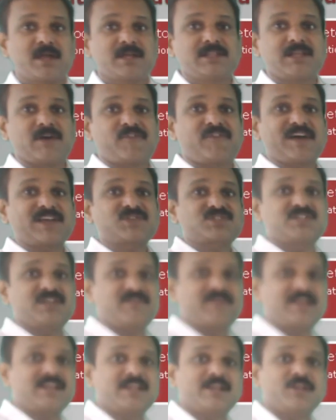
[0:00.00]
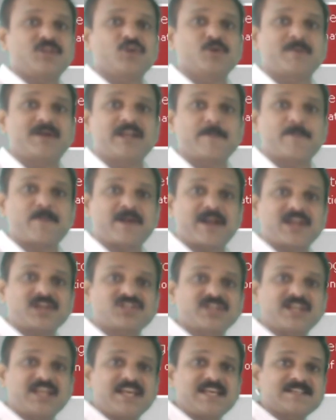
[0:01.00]
The first event in human
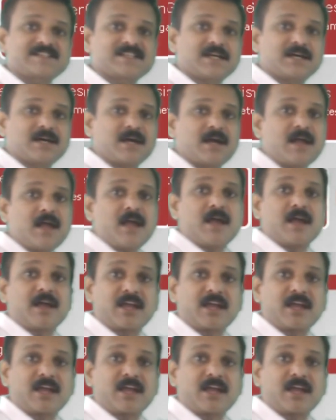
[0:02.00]
reproduction is uh,